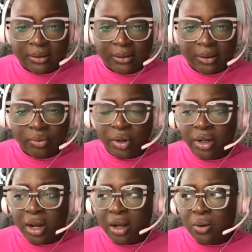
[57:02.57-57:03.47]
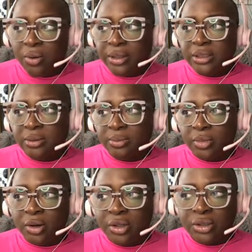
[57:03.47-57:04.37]
And we're not going to
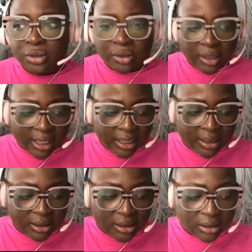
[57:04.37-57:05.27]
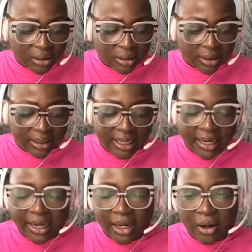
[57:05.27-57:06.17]
marginalize
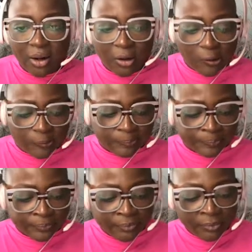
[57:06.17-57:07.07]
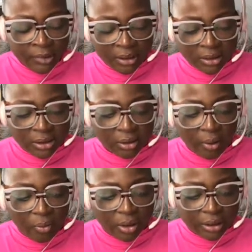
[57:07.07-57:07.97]
that at all. And so I
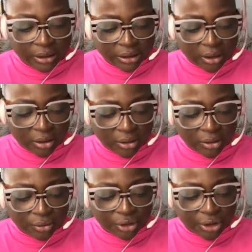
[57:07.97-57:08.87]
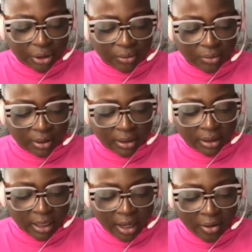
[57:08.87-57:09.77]
want to just also share with
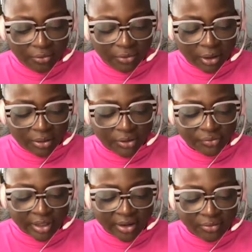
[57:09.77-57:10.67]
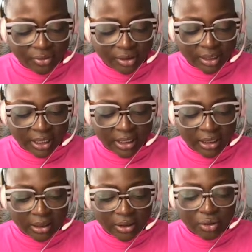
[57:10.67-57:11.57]
our fellow survivors, like,
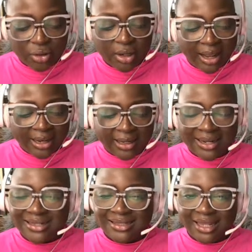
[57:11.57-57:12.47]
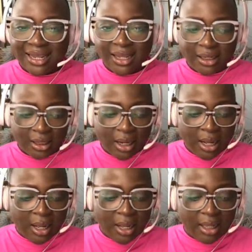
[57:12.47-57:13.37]
you're not less than.
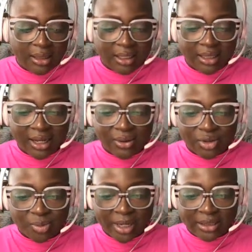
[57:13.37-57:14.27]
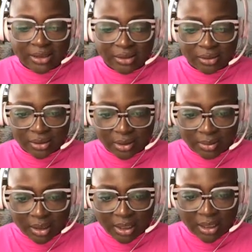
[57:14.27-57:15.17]
I think that goes back to
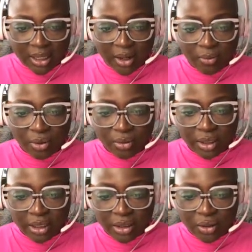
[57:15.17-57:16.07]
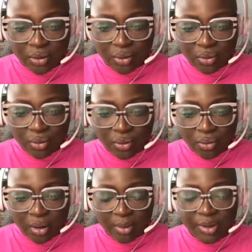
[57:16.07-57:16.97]
something that I wrote, that
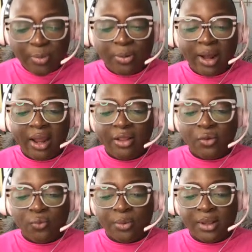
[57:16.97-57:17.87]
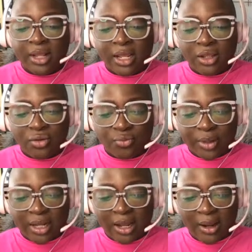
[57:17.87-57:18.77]
you be proud of the woman that you've
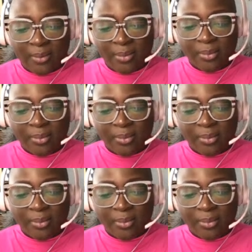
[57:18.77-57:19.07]
become.